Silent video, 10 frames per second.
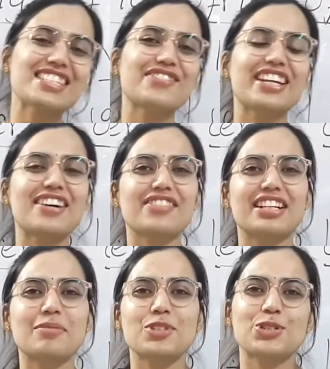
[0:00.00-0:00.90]
we have
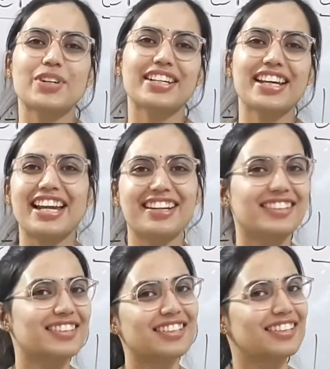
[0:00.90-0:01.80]
come to an
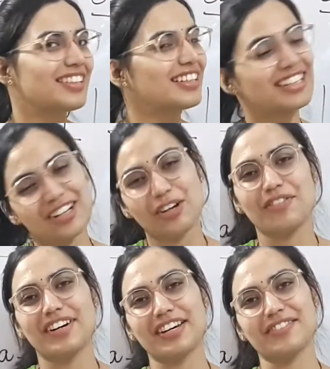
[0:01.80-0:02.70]
end of
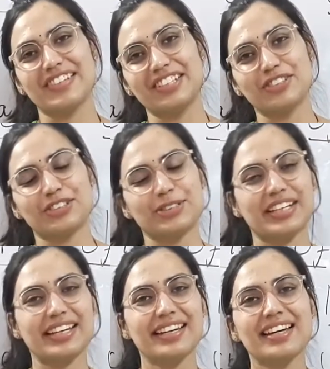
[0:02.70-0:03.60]
our video
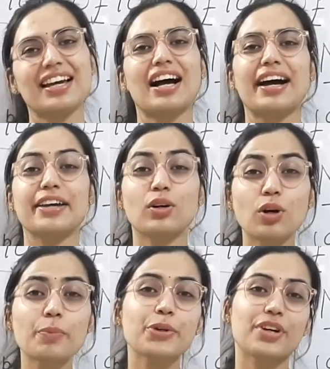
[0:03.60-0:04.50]
today. I
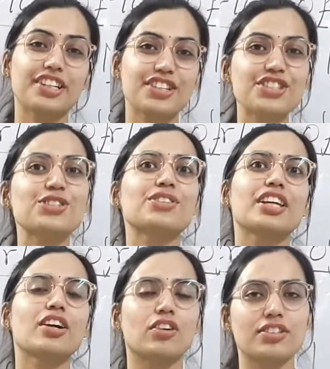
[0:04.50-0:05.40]
hope you understood
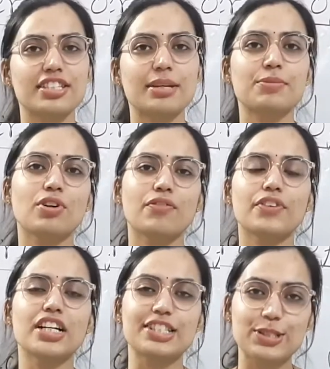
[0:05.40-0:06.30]
the concept of
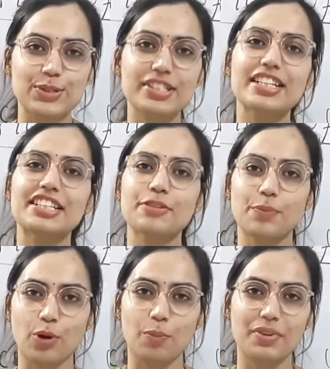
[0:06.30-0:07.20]
associative
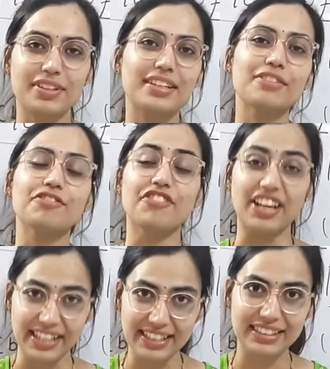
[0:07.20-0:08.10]
property
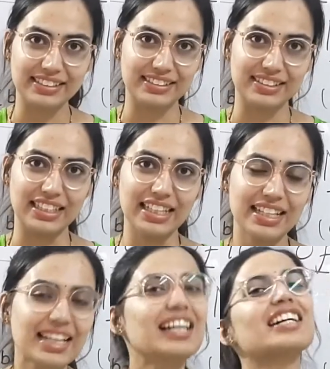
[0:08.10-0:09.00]
very
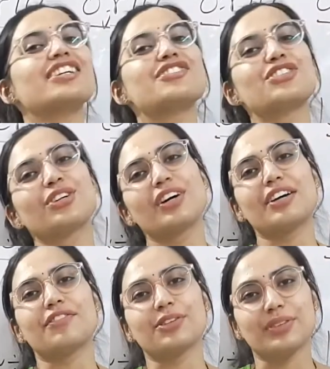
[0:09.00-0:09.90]
clearly. So
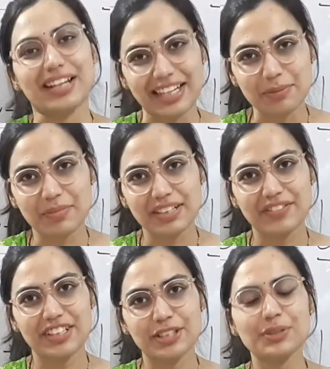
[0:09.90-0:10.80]
if you like my
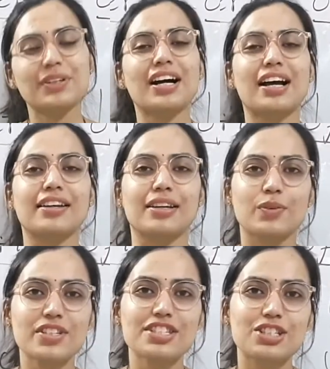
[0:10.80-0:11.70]
video, I
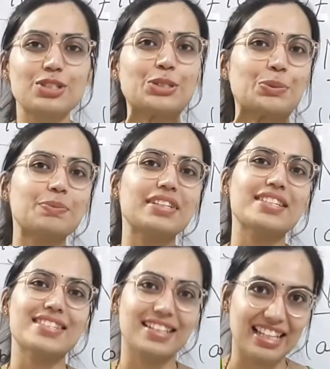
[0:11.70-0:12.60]
request you to
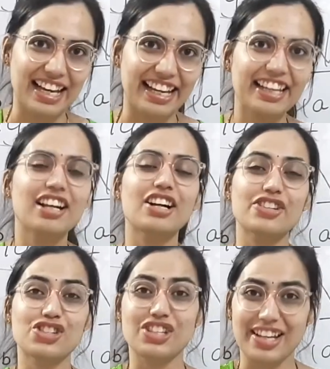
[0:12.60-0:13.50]
please like,
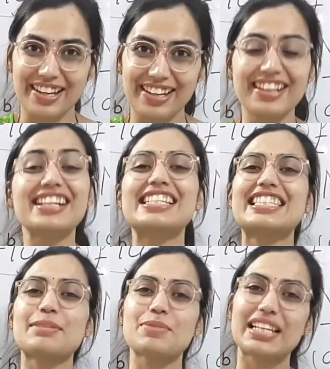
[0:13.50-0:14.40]
share and
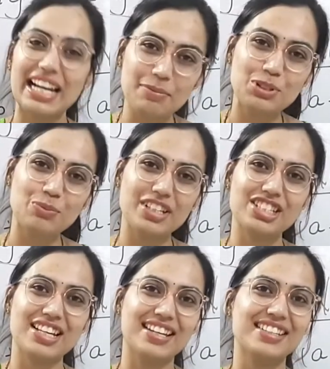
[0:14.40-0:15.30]
subscribe to my
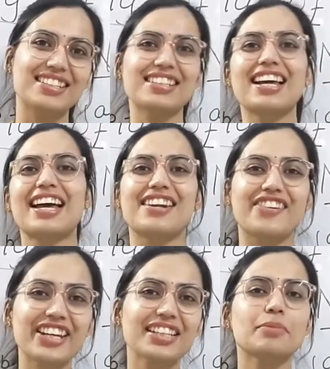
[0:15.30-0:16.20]
channel and
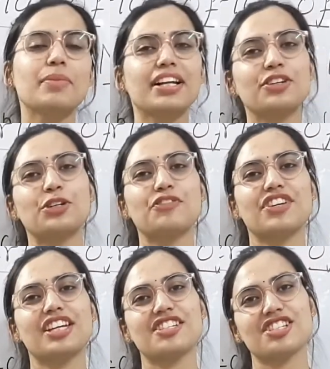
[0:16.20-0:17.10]
ring the bell
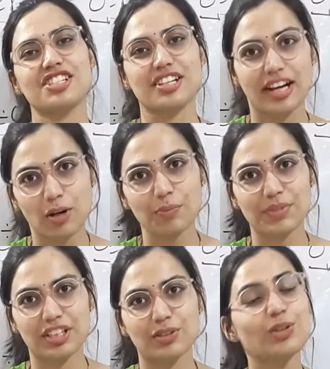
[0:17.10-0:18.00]
notification down
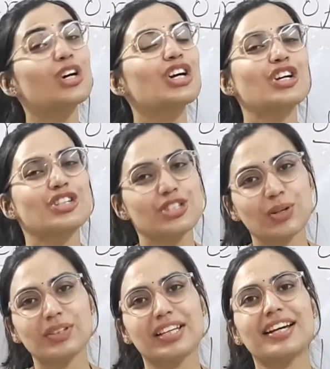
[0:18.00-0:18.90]
below
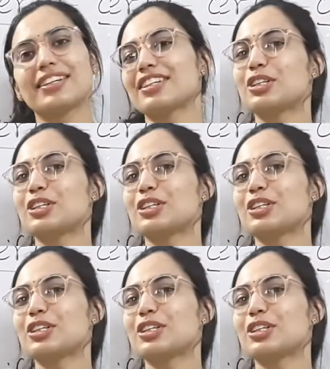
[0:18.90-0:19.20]
so that you